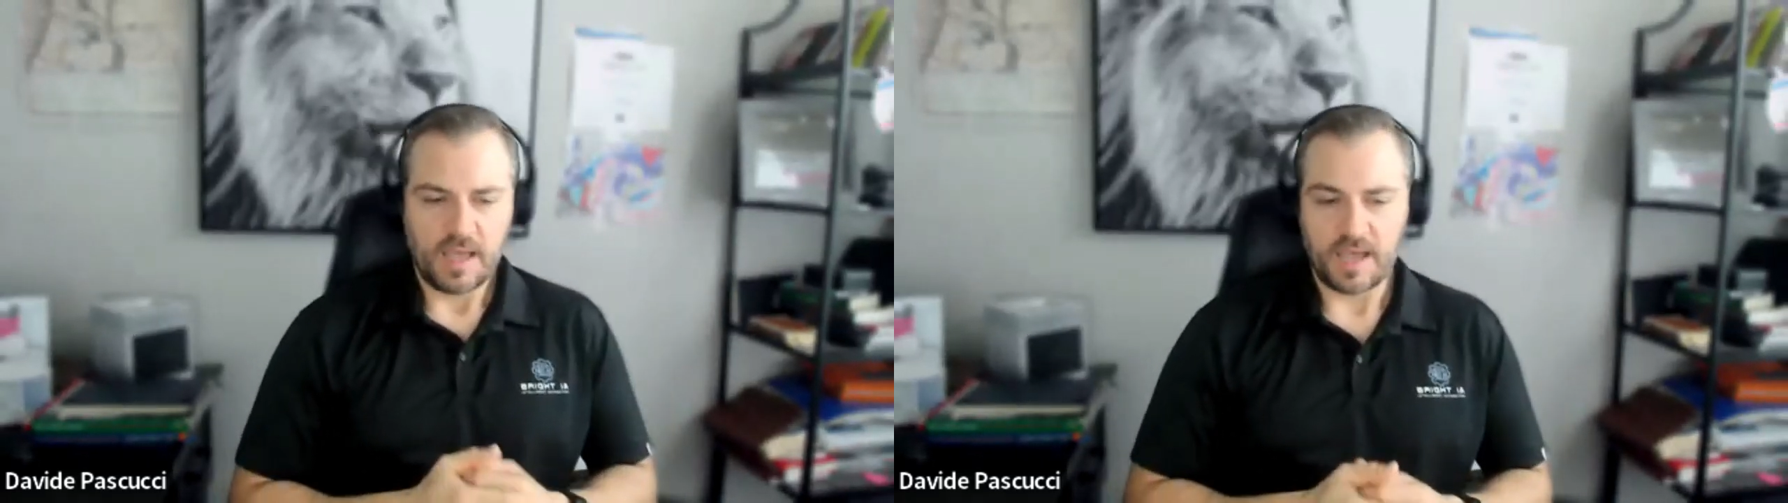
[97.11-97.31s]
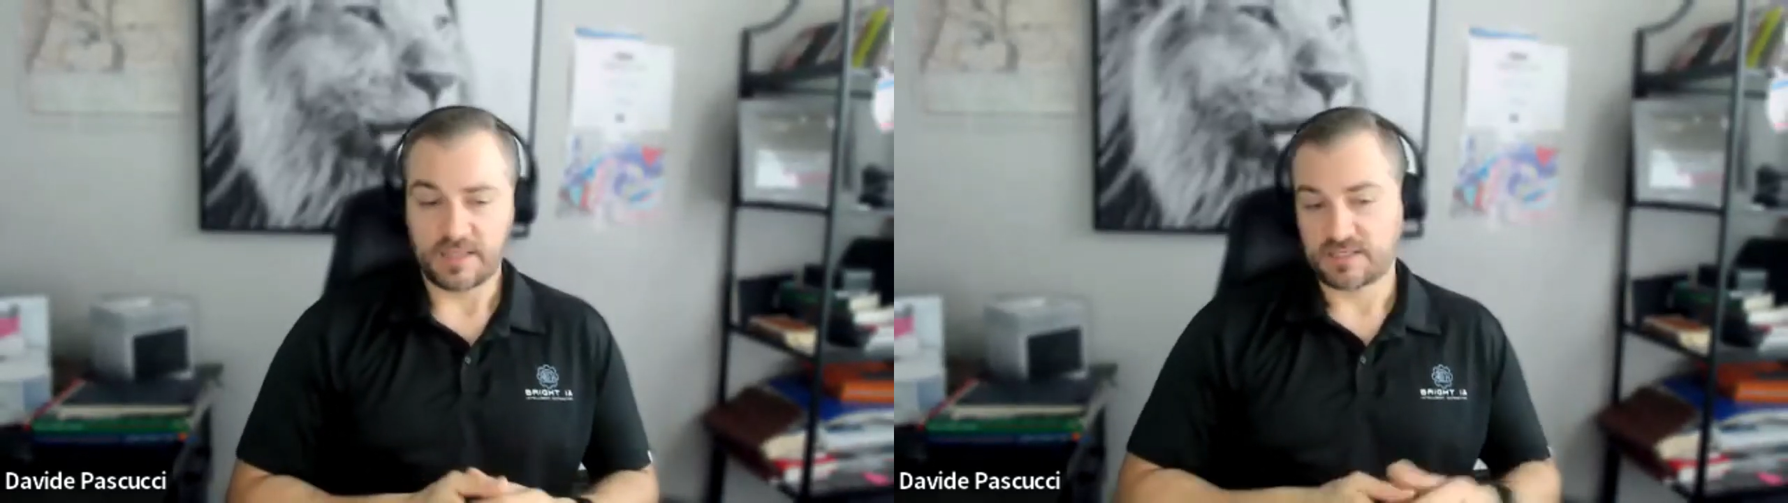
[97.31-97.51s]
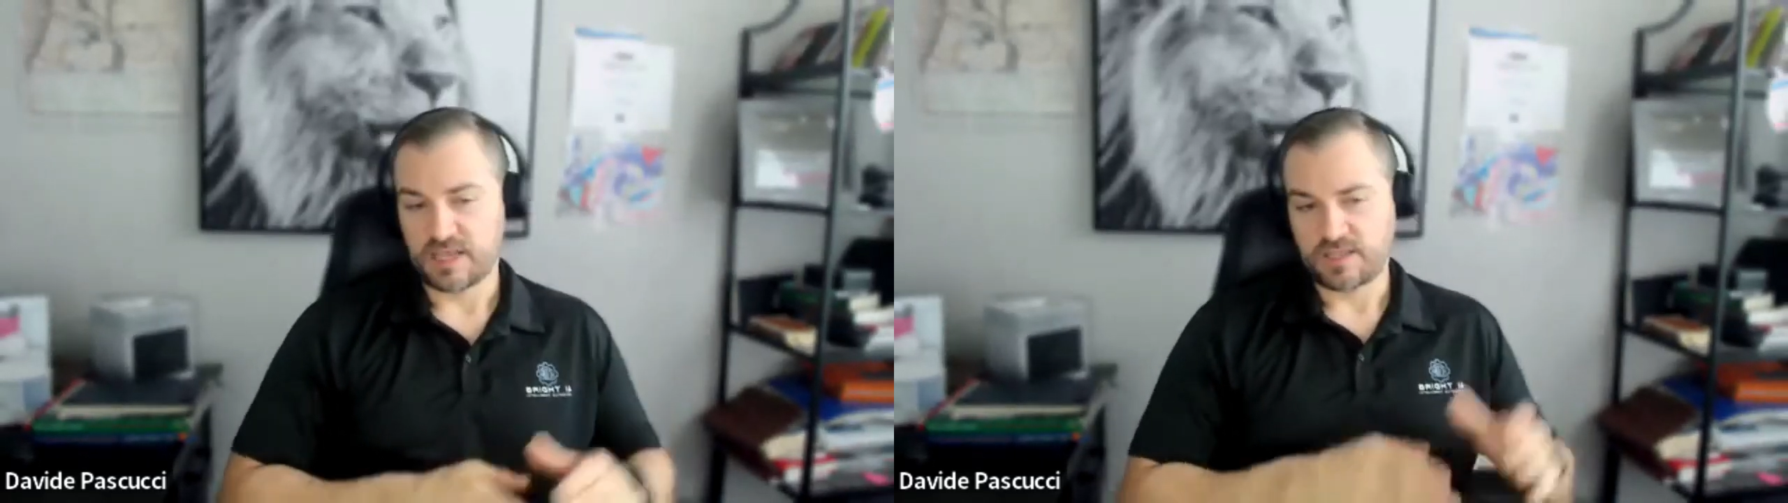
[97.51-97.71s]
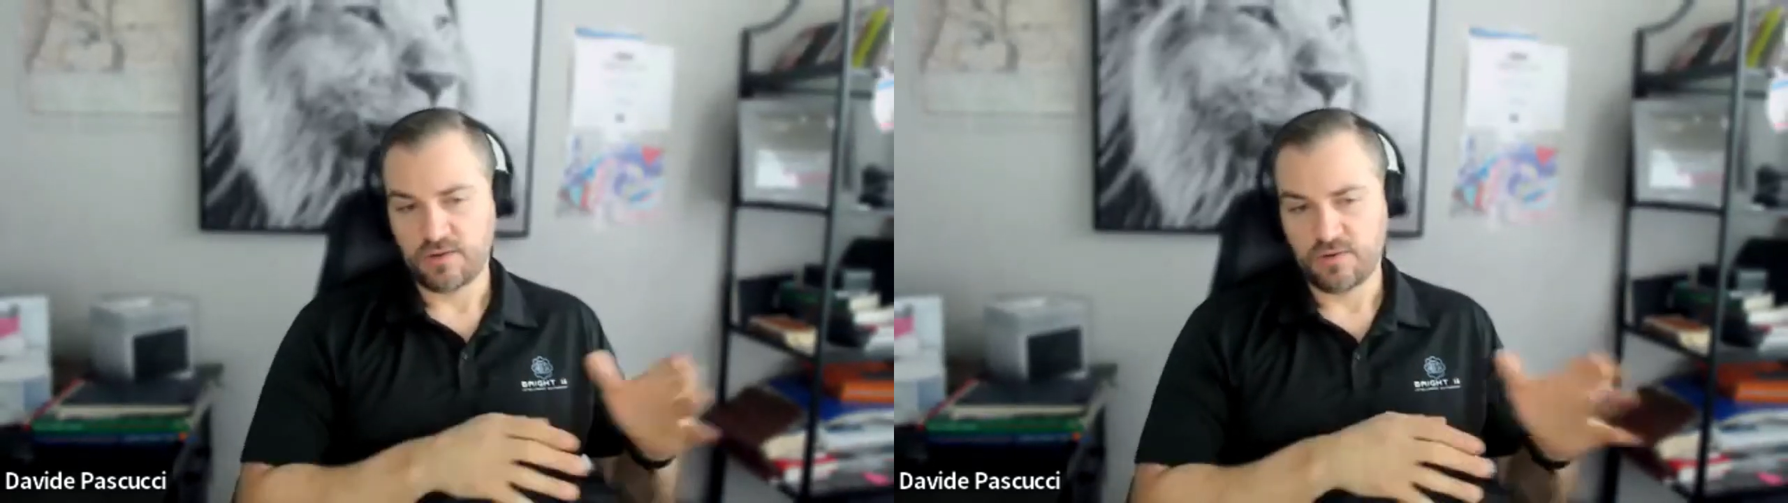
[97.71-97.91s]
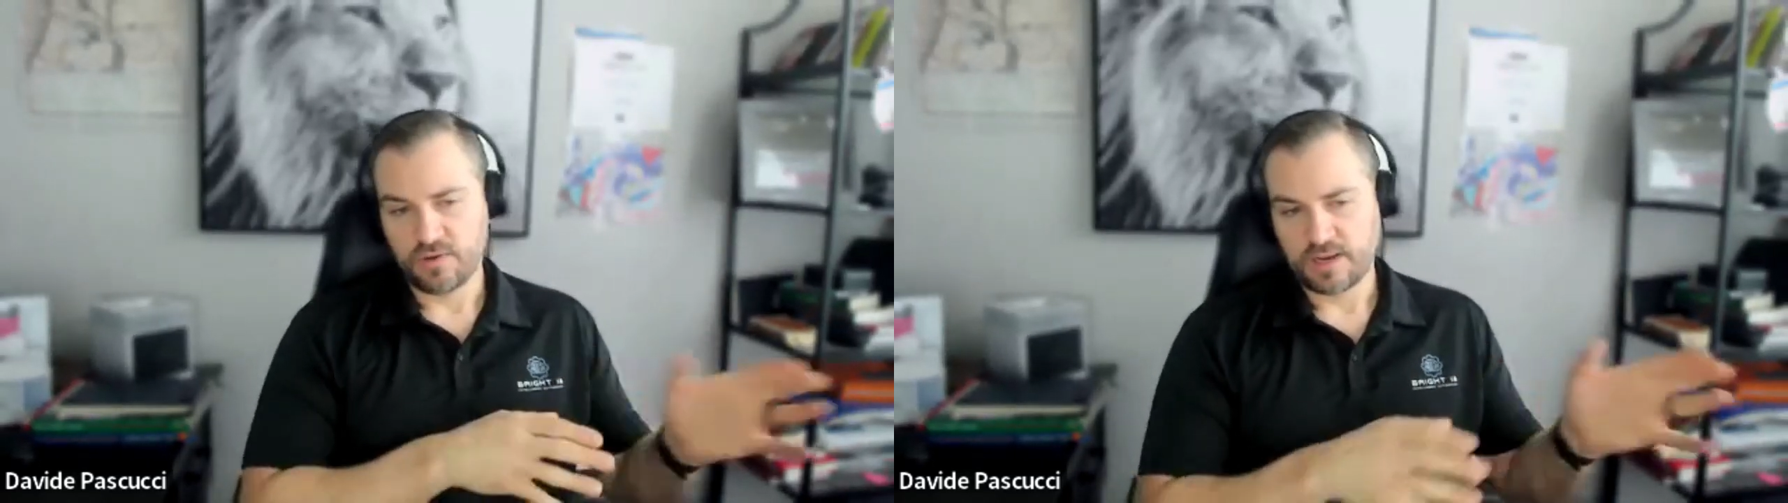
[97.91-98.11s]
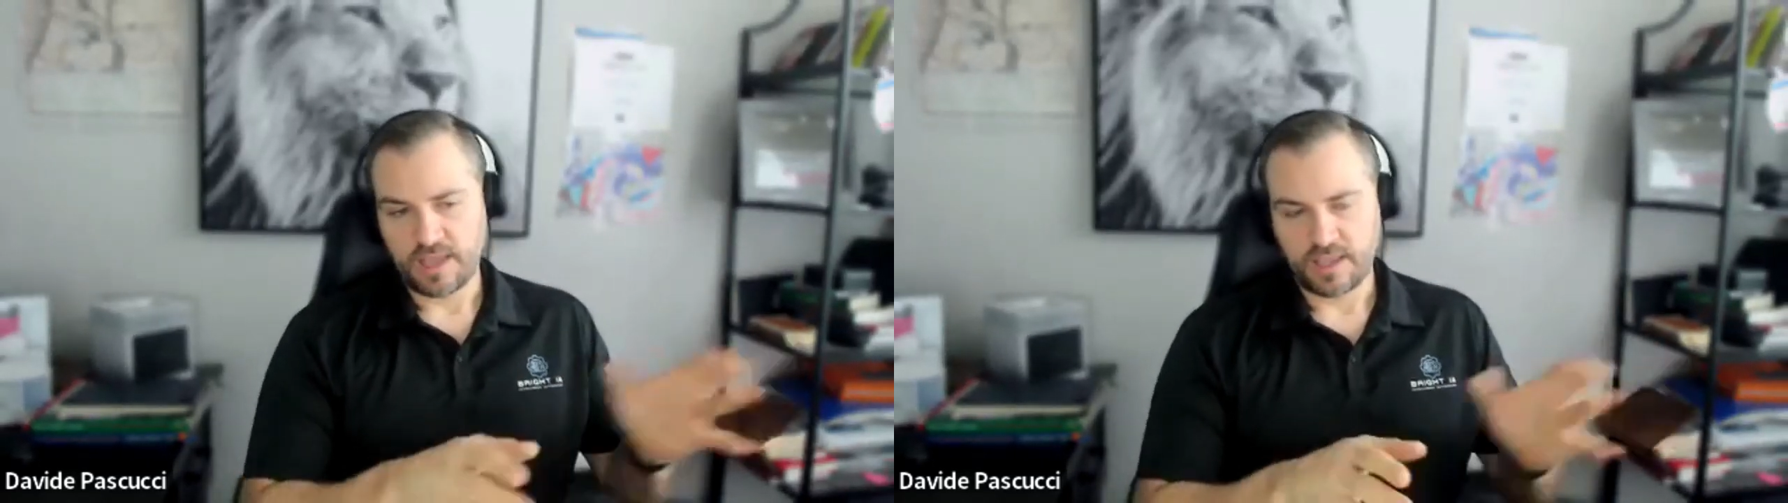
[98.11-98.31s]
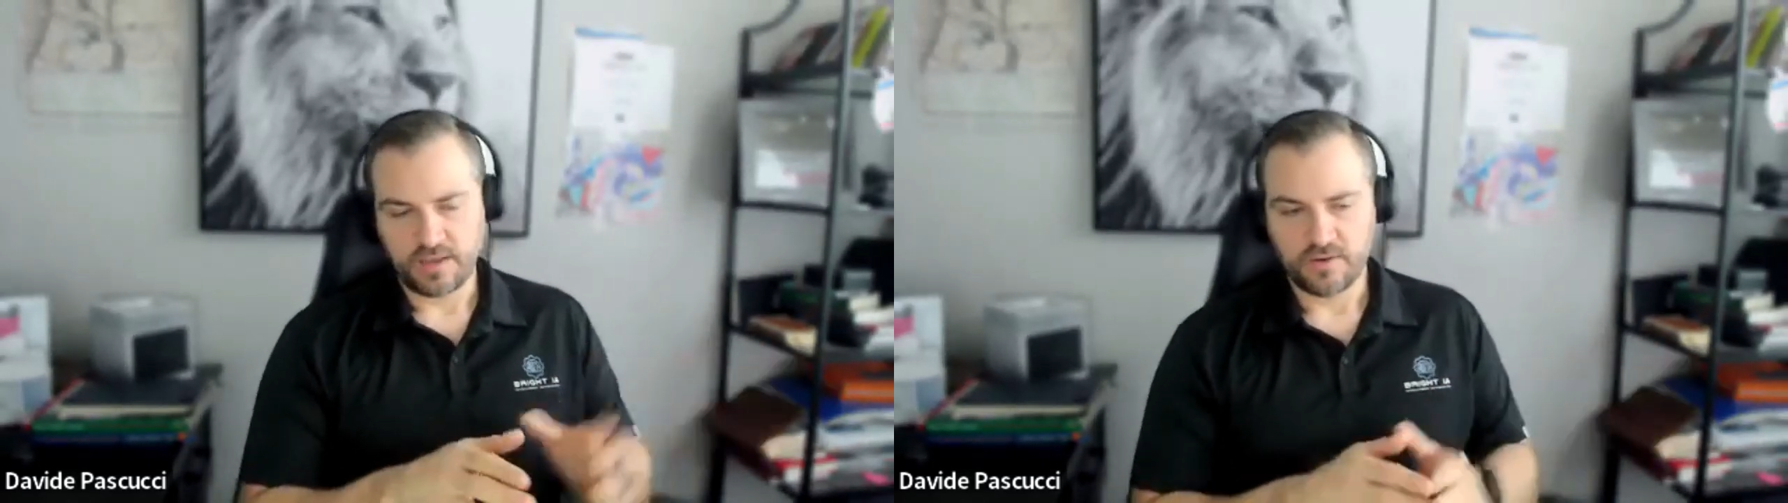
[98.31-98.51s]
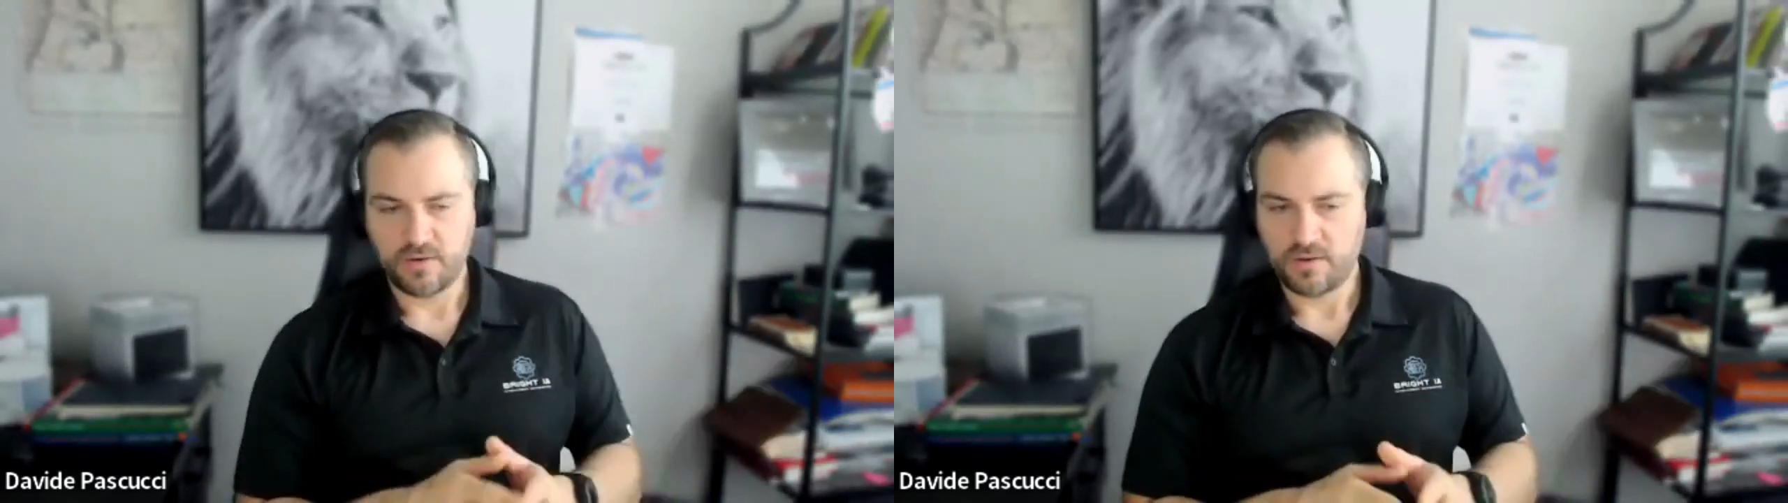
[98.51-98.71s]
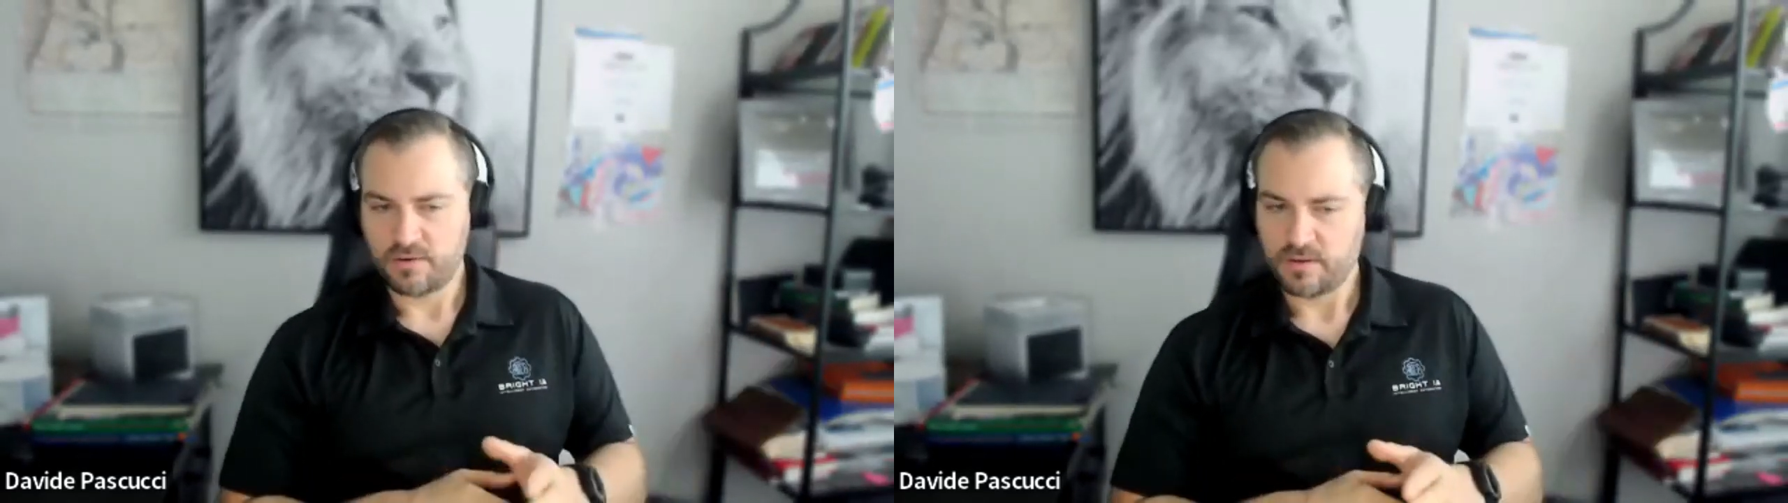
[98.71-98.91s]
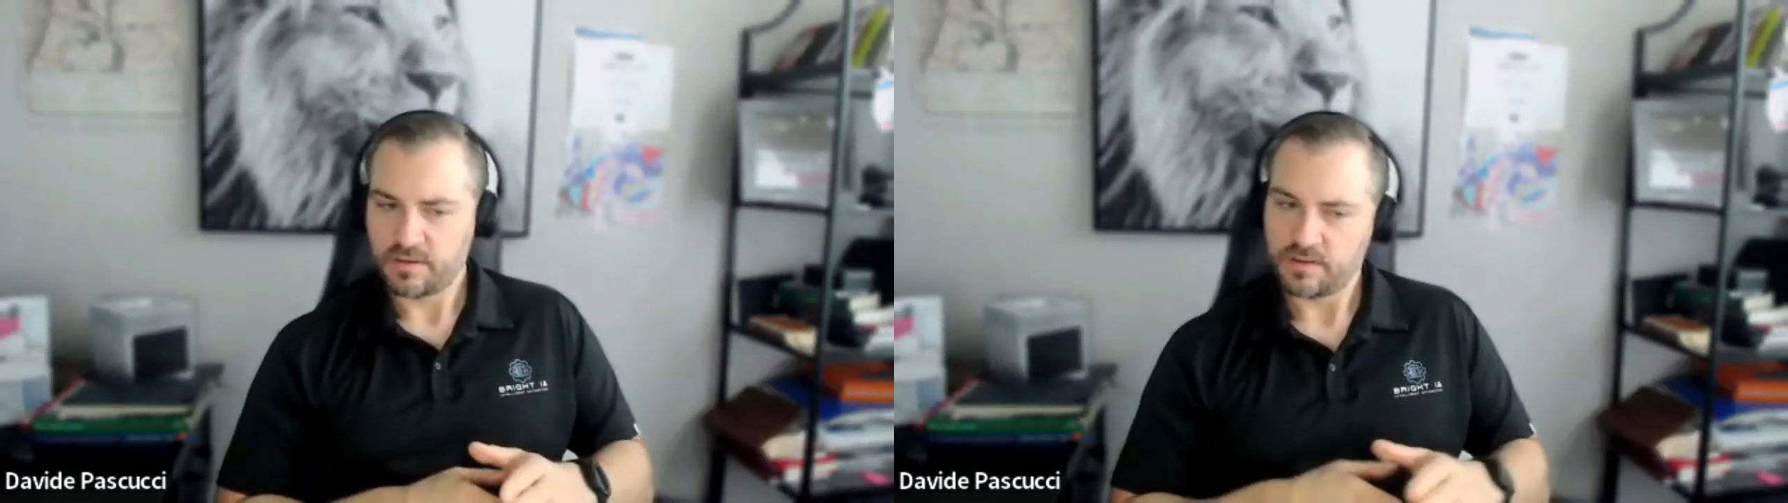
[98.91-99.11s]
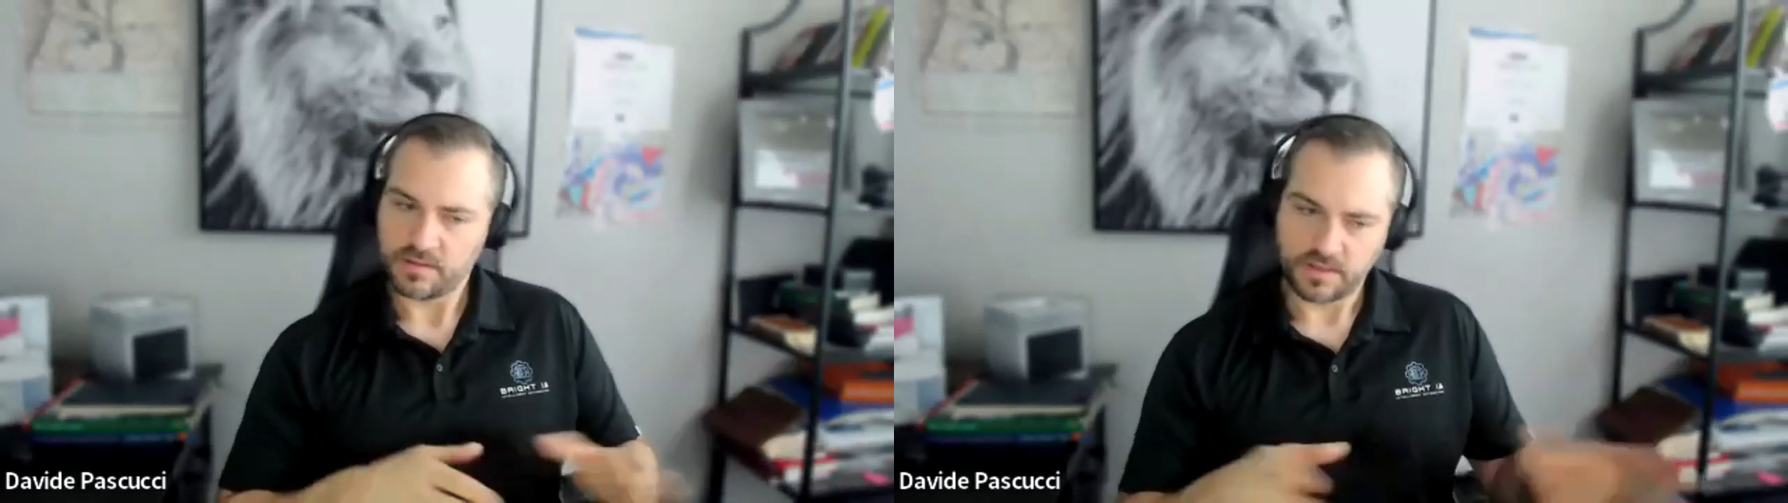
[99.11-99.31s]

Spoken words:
I decided to look like on